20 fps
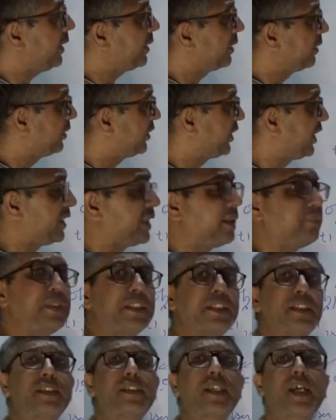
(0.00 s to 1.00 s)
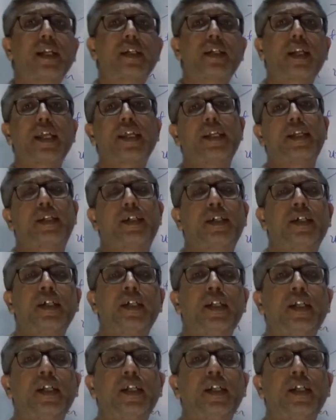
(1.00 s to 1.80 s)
that databases are like,